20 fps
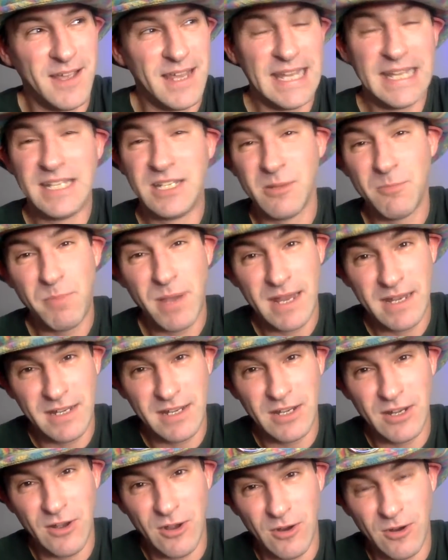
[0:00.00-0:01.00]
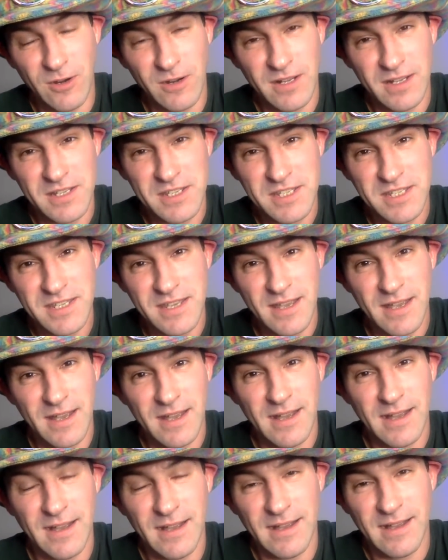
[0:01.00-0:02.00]
independent artists,
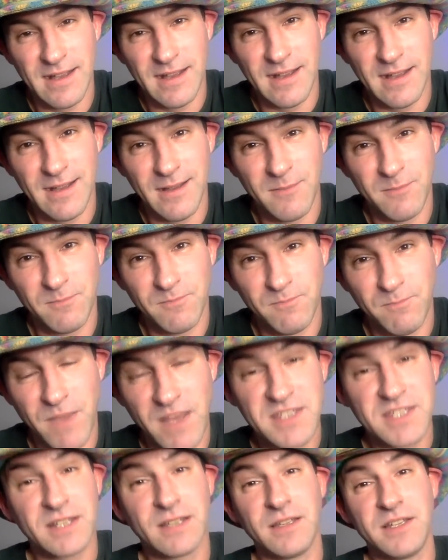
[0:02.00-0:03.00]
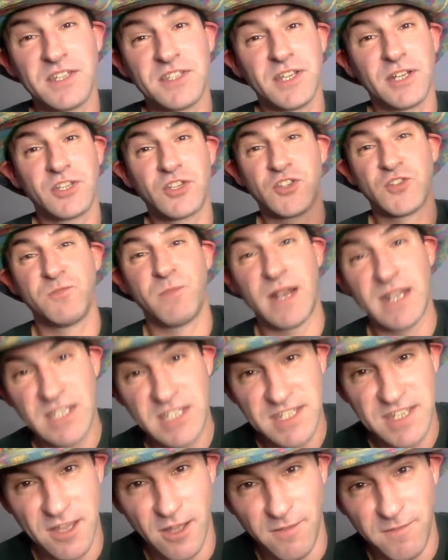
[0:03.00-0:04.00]
basically such as
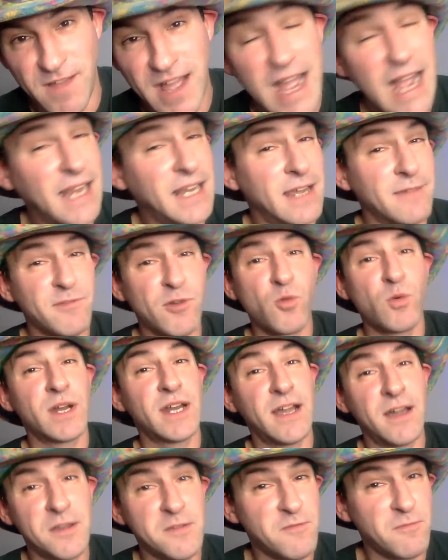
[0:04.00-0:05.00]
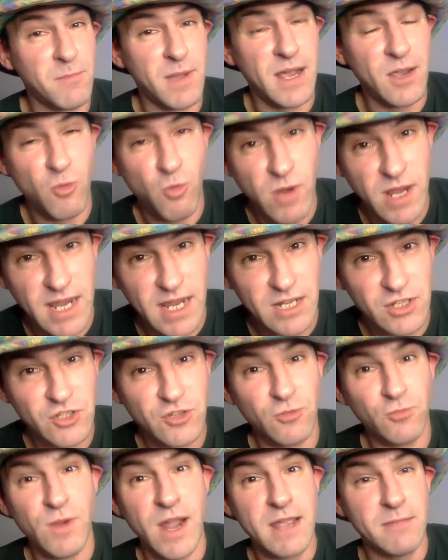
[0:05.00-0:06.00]
myself, I never went out of my way
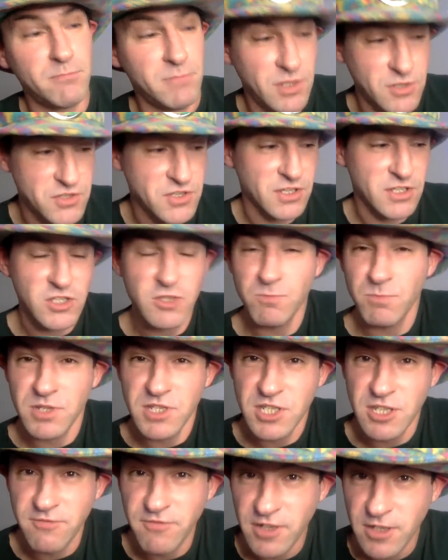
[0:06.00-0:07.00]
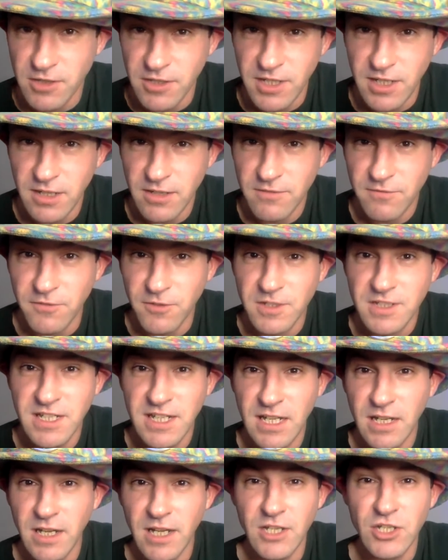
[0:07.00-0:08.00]
to write music specifically for
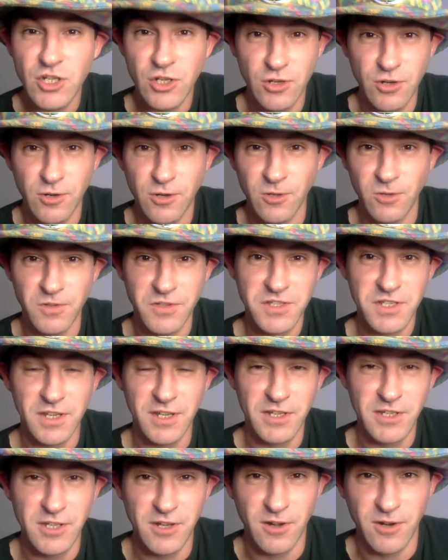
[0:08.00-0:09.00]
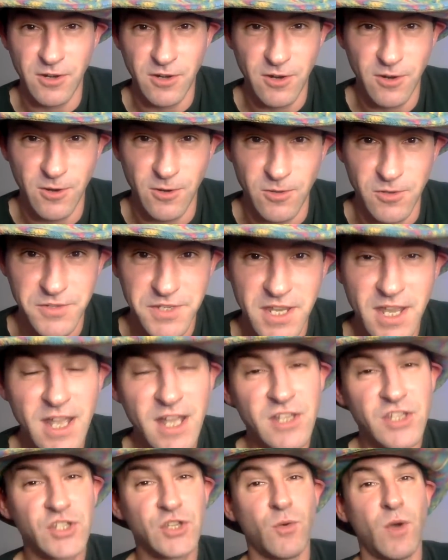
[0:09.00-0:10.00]
teenage girls and young girls.
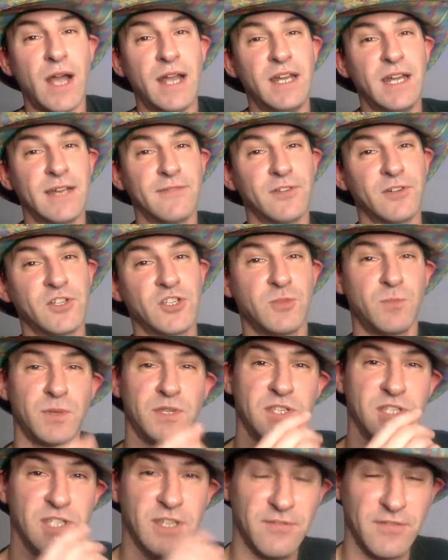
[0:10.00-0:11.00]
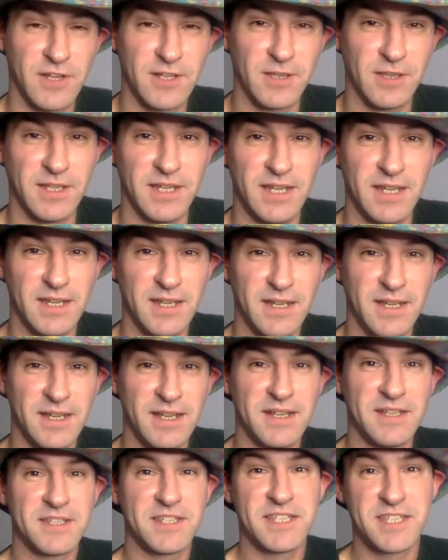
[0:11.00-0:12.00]
So I never specifically
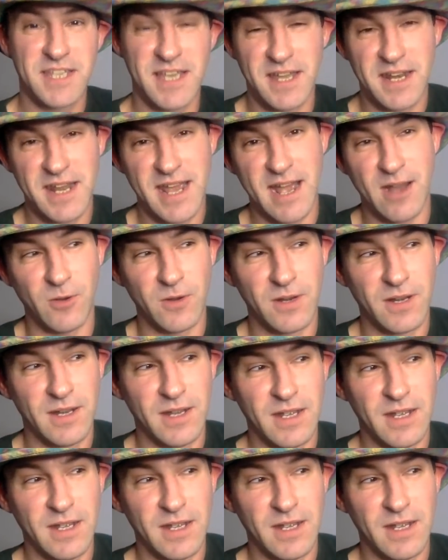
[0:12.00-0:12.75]
set out